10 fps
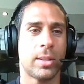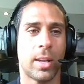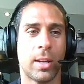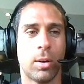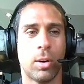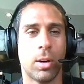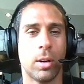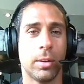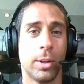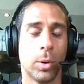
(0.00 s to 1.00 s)
that
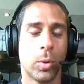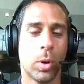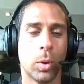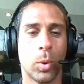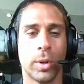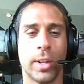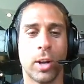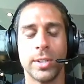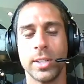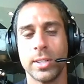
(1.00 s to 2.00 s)
are, you know, quote unquote
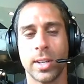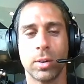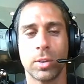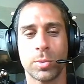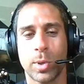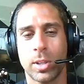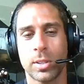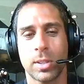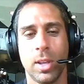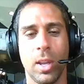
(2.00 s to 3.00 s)
guaranteed to get a
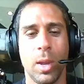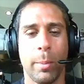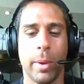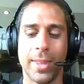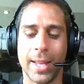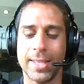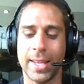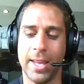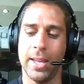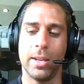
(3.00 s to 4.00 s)
response. Maybe that's
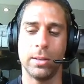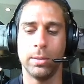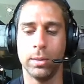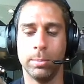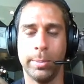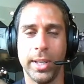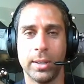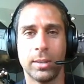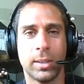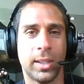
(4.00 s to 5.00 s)
a big
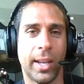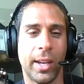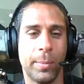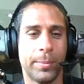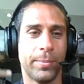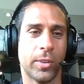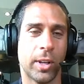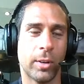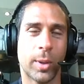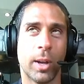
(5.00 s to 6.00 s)
claim,
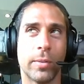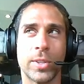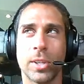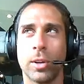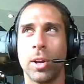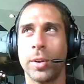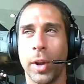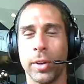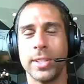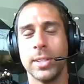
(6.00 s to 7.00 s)
right? Okay, obviously they're not
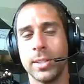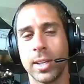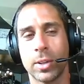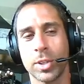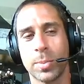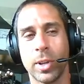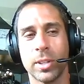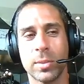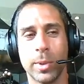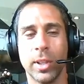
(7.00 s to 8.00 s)
guaranteed to get a
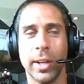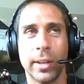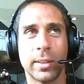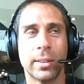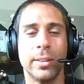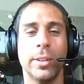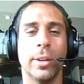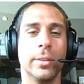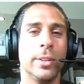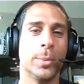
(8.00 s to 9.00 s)
response, but like, you
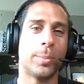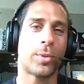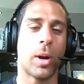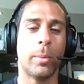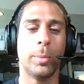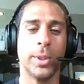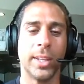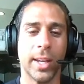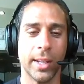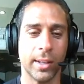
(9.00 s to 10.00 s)
know, you'll probably
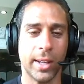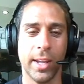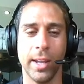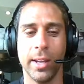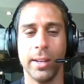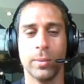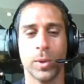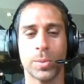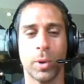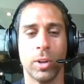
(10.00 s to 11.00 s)
get a
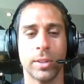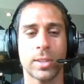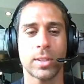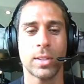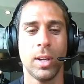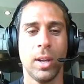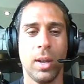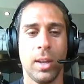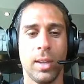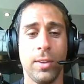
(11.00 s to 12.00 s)
response
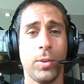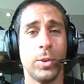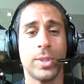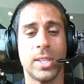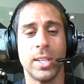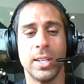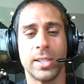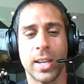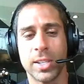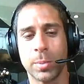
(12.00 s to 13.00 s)
if you use
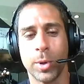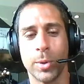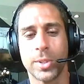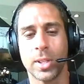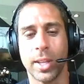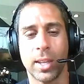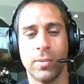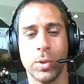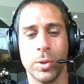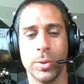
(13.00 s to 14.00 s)
these as opposed to like
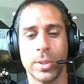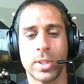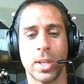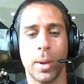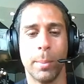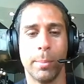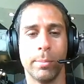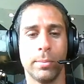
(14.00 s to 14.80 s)
if you use some